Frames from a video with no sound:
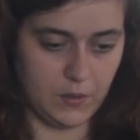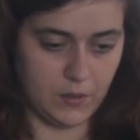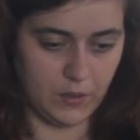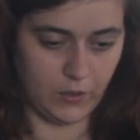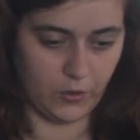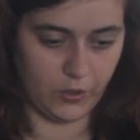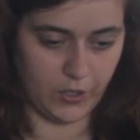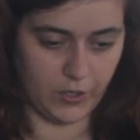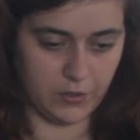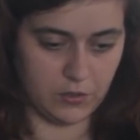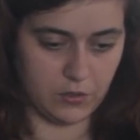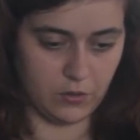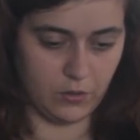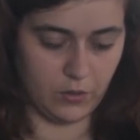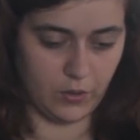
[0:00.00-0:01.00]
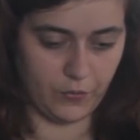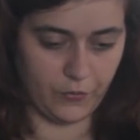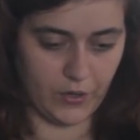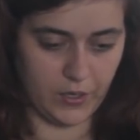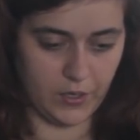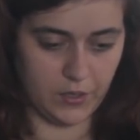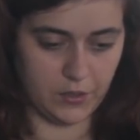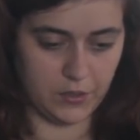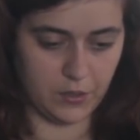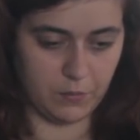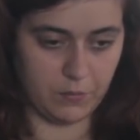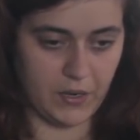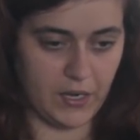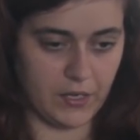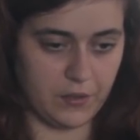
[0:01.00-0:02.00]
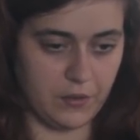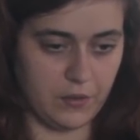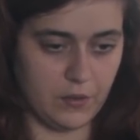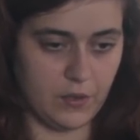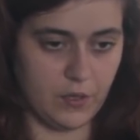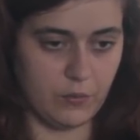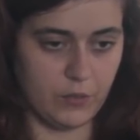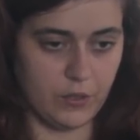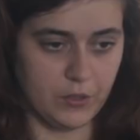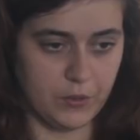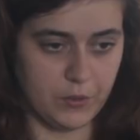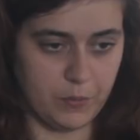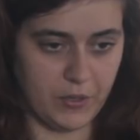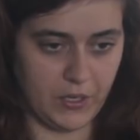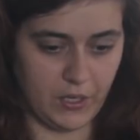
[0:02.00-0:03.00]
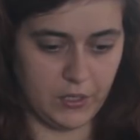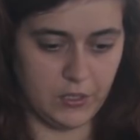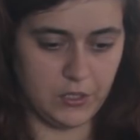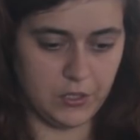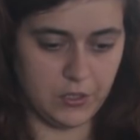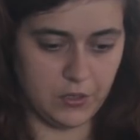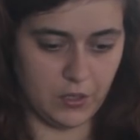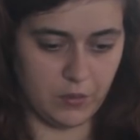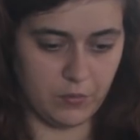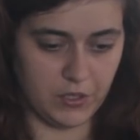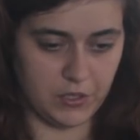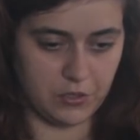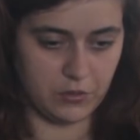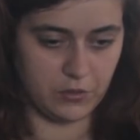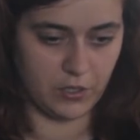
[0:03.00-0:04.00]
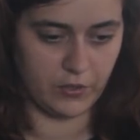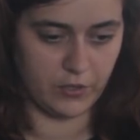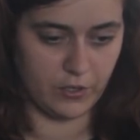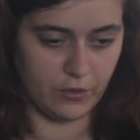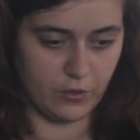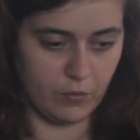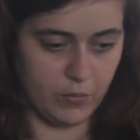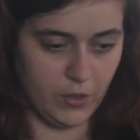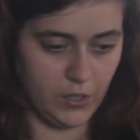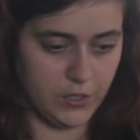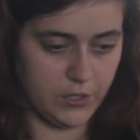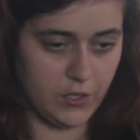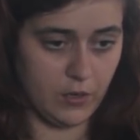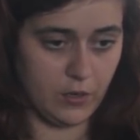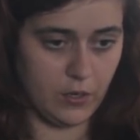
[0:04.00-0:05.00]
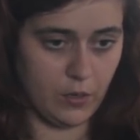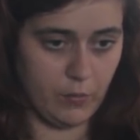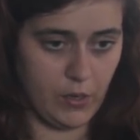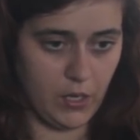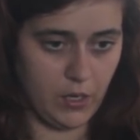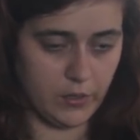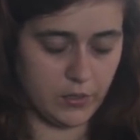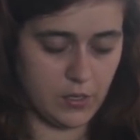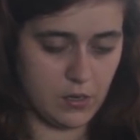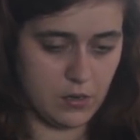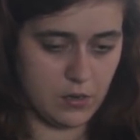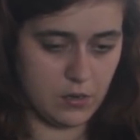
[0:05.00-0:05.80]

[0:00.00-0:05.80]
Okay, so if I come back here and reload the page and make sure that there are no bugs, there are no bugs. Yeah.